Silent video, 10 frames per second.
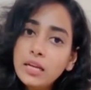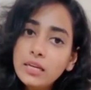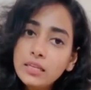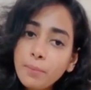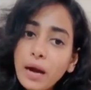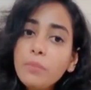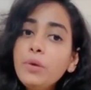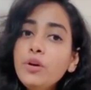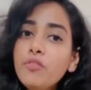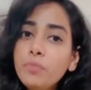Department
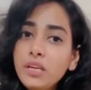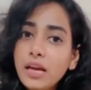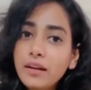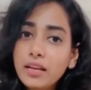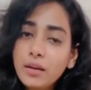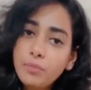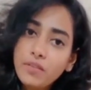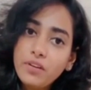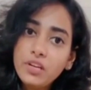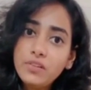of Pediatric and
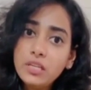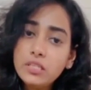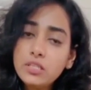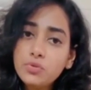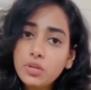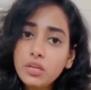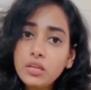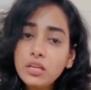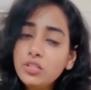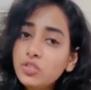Preventive Dentistry
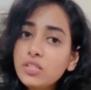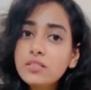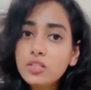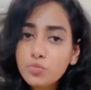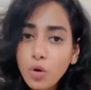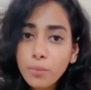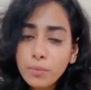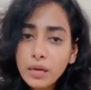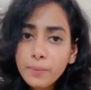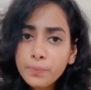in GDCH
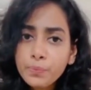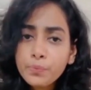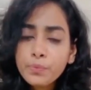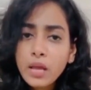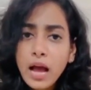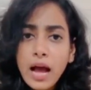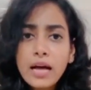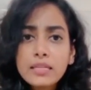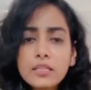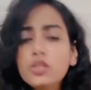Bombay has
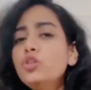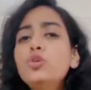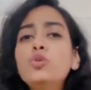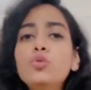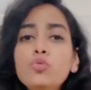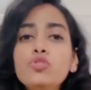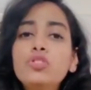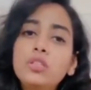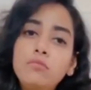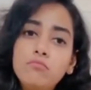a huge
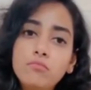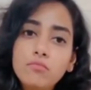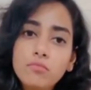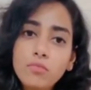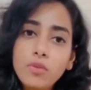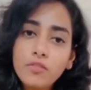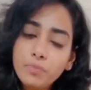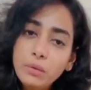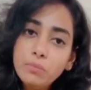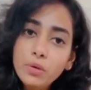team of
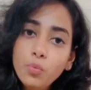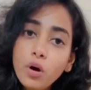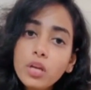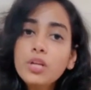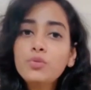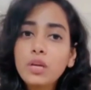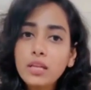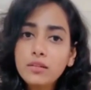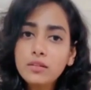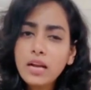people working
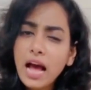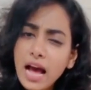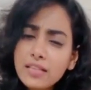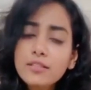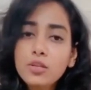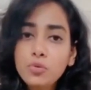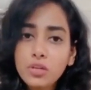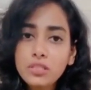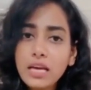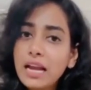together as a
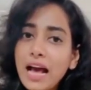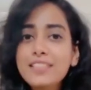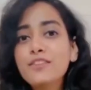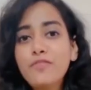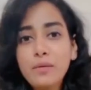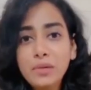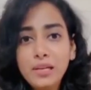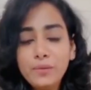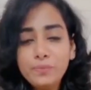unit and as a family.